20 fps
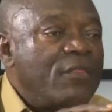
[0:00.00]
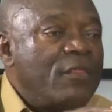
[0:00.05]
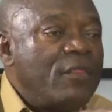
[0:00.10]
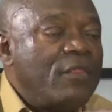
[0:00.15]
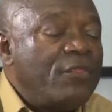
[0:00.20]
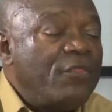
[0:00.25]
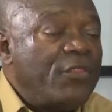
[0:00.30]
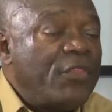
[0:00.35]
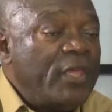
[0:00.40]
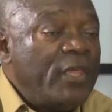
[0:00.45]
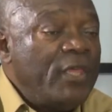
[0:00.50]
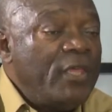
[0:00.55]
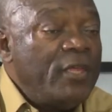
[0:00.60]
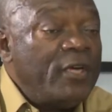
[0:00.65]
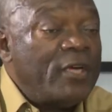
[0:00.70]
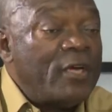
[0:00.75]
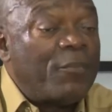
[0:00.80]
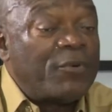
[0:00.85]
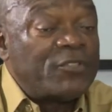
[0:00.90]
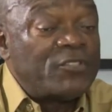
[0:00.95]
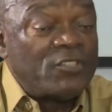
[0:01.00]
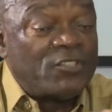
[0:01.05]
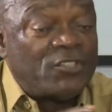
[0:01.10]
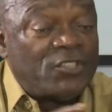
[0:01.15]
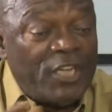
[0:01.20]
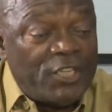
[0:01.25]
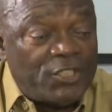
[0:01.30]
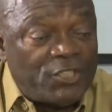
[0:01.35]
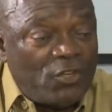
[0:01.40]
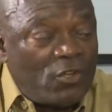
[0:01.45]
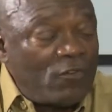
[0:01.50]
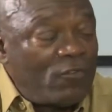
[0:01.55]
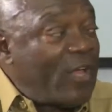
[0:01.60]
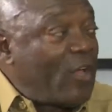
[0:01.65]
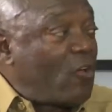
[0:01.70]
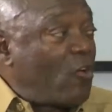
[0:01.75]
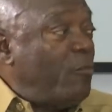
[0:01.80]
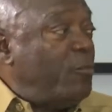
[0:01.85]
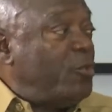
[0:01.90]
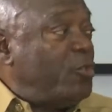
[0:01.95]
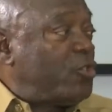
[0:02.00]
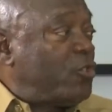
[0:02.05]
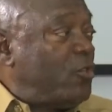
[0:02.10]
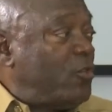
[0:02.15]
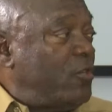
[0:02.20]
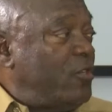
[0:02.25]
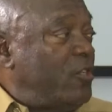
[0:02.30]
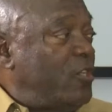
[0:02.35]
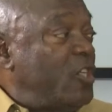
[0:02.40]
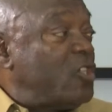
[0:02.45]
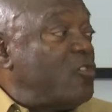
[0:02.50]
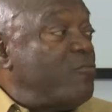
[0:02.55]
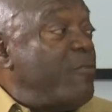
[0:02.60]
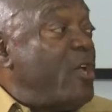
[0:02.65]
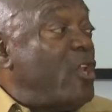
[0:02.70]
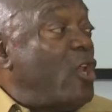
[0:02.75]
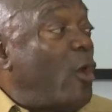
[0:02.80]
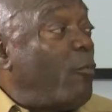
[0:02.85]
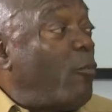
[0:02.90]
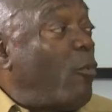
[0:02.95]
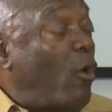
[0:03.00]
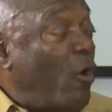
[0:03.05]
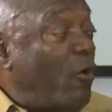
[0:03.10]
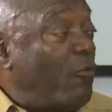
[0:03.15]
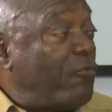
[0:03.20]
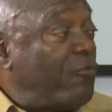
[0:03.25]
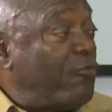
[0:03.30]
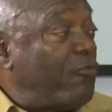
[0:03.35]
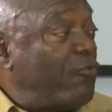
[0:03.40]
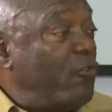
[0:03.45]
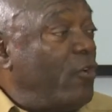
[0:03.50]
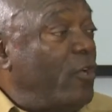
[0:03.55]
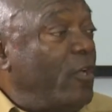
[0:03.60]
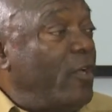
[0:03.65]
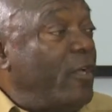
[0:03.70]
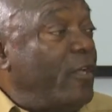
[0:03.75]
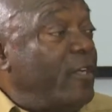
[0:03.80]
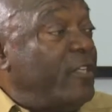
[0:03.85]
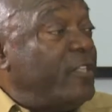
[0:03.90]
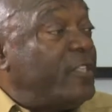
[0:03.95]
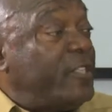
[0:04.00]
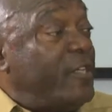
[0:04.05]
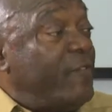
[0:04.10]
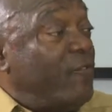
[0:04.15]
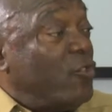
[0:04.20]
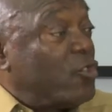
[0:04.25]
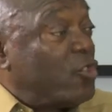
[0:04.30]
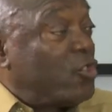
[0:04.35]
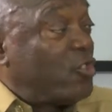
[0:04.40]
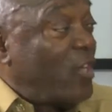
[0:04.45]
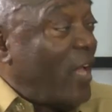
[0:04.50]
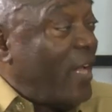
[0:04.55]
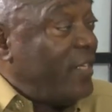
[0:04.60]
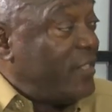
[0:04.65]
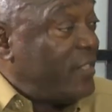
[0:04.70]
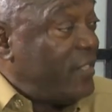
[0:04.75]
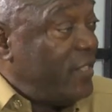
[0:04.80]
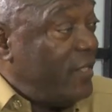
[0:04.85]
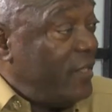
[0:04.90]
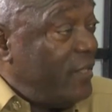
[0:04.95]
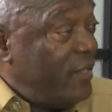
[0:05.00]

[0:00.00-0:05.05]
the representation of that commission is made up of the civil society,